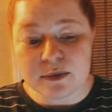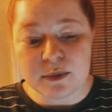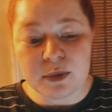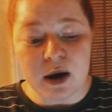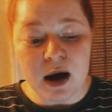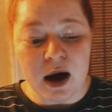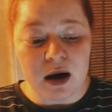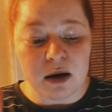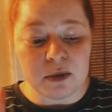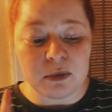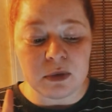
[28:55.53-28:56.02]

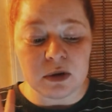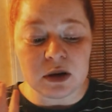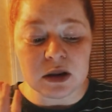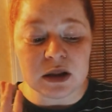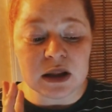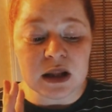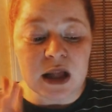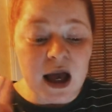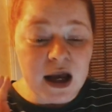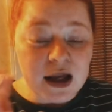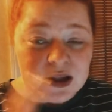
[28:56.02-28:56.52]
Um,
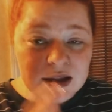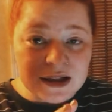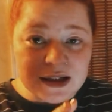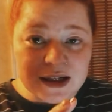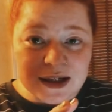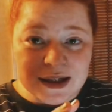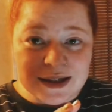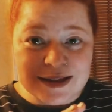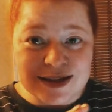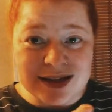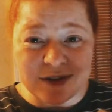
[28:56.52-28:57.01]

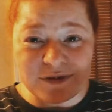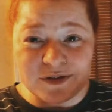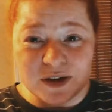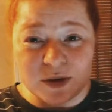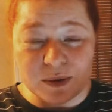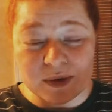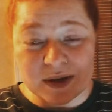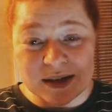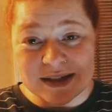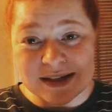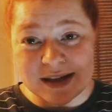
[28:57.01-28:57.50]
luckily, Stephanie
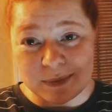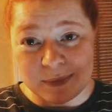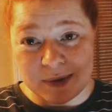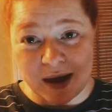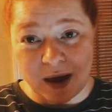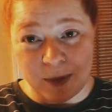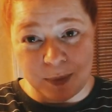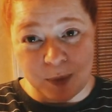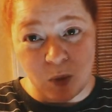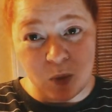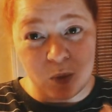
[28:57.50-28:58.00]
really set me
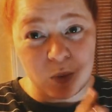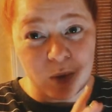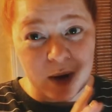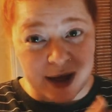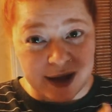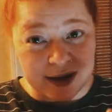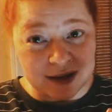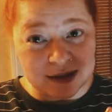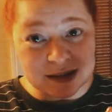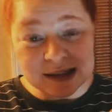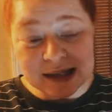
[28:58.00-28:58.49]
up
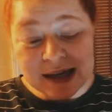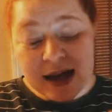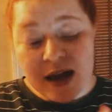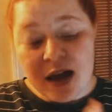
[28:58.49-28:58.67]
well.